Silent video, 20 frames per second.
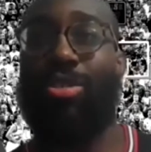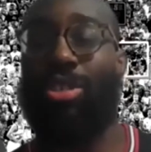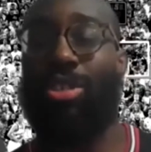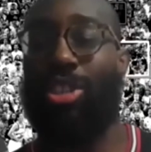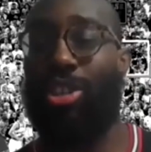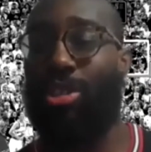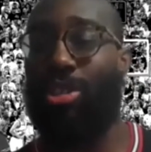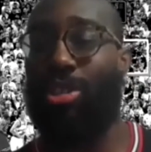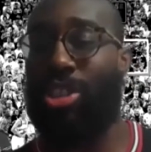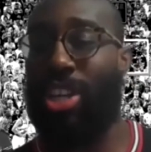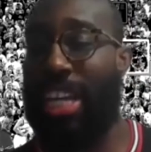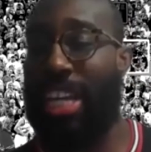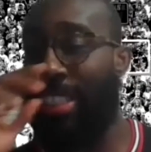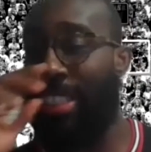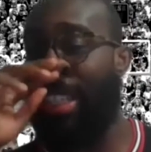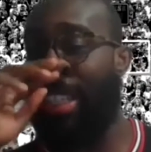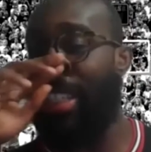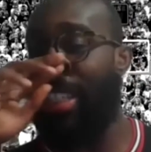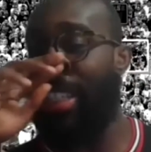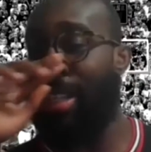So you
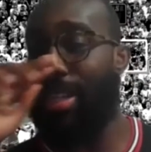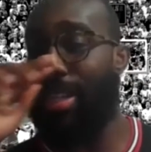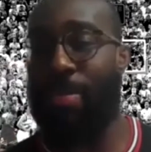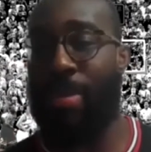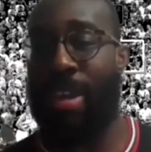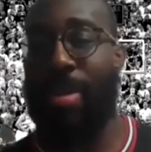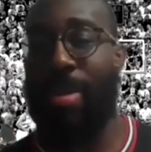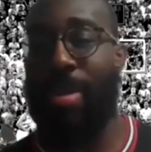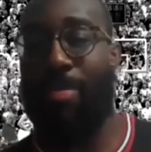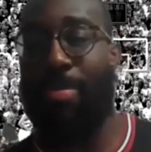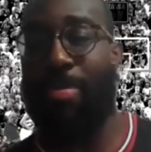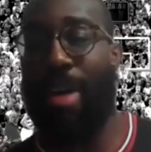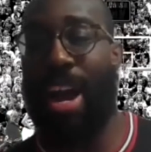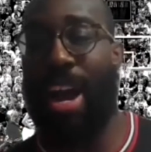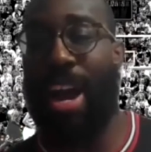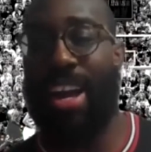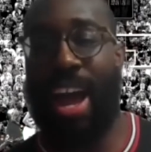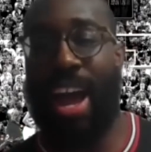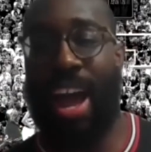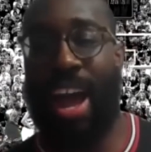transition to being a
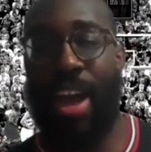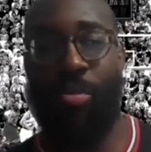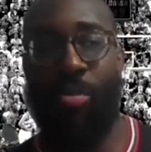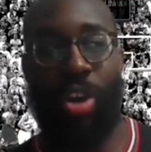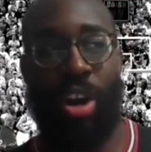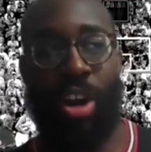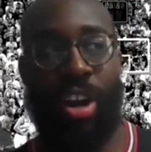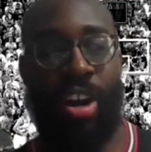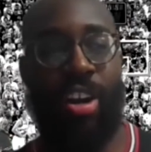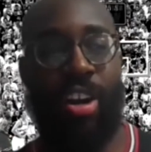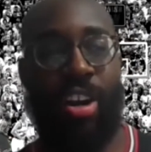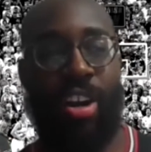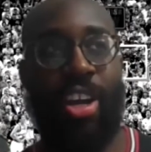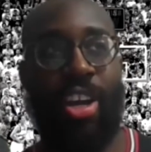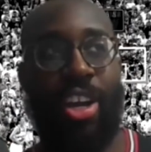Buckeye where